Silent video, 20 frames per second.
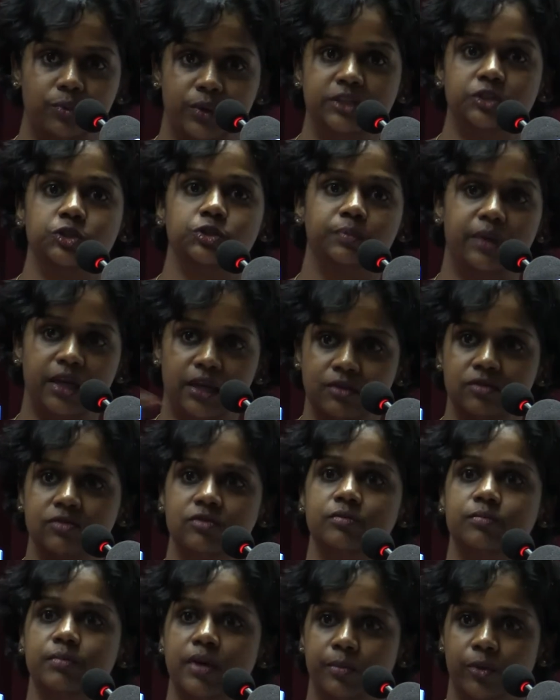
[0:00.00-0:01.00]
which
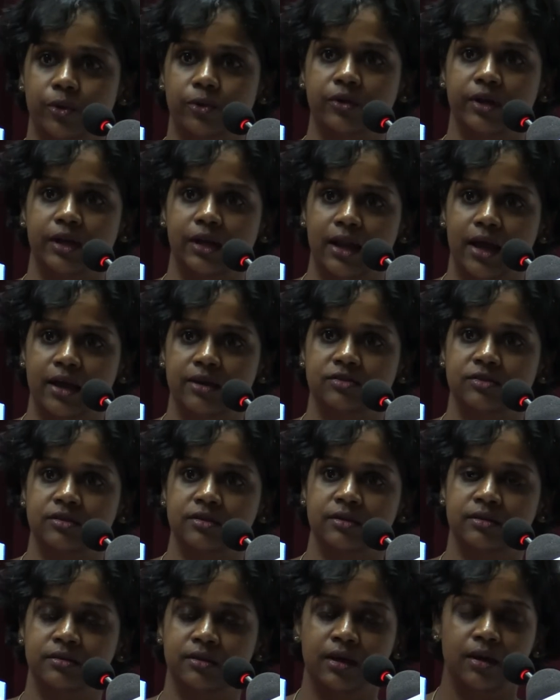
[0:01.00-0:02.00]
means
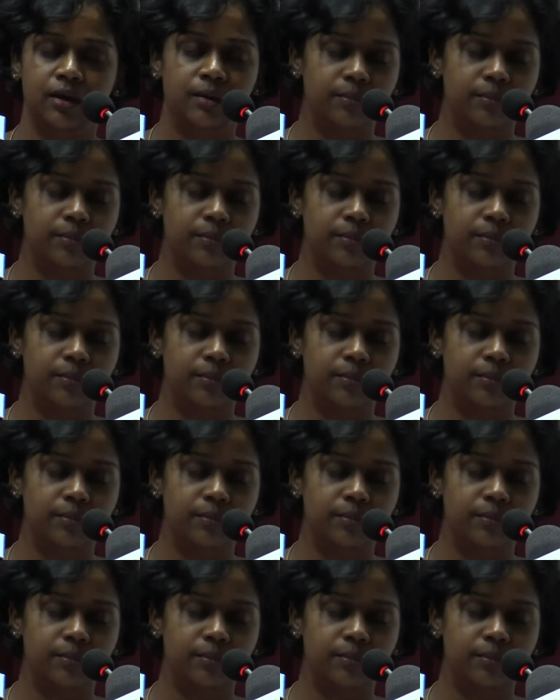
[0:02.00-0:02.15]
memorialization